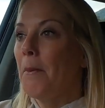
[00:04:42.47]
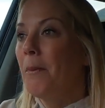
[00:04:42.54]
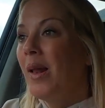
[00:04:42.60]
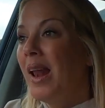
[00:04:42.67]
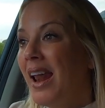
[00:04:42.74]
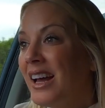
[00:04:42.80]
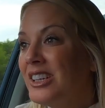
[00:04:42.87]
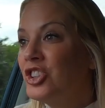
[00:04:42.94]

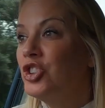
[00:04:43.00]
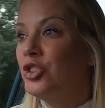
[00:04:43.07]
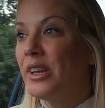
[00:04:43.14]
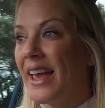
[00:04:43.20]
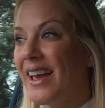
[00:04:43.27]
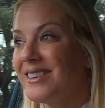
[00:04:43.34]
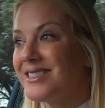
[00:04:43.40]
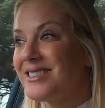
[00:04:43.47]
Plus you
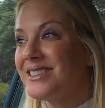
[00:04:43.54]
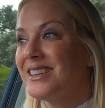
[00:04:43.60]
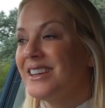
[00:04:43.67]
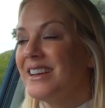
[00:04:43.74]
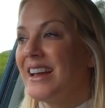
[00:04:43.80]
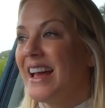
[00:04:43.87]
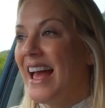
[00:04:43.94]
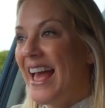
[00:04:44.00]
get
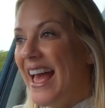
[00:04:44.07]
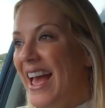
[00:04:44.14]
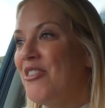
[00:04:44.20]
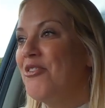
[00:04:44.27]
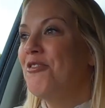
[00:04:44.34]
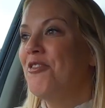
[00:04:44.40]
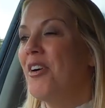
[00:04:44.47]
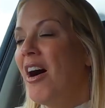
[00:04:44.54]
a
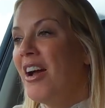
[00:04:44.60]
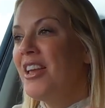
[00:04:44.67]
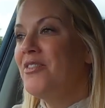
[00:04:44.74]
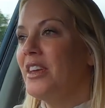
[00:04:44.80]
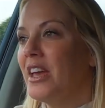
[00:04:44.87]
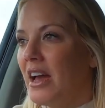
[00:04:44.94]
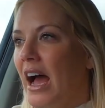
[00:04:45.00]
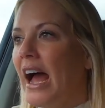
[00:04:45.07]

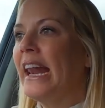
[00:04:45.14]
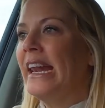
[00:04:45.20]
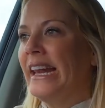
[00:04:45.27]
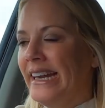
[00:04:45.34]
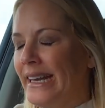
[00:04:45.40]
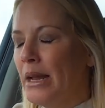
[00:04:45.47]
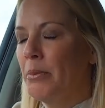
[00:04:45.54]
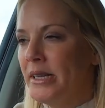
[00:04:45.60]
5-year
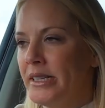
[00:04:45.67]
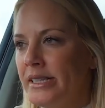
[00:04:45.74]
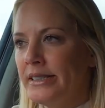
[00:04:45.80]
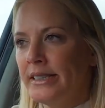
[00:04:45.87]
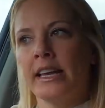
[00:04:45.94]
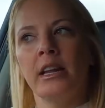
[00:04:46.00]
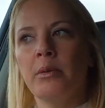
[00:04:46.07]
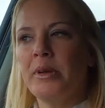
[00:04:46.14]

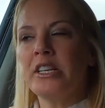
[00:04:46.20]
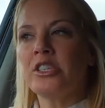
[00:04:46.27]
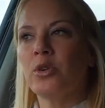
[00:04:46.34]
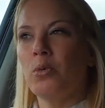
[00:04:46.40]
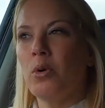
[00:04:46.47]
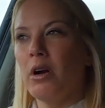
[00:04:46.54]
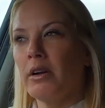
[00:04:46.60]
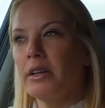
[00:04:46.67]
unlimited kilometer
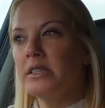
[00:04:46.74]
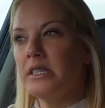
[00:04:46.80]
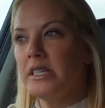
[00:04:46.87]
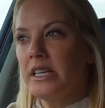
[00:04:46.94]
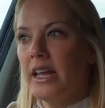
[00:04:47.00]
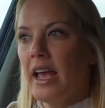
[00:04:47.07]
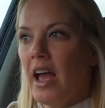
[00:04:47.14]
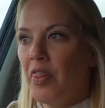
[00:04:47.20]
warranty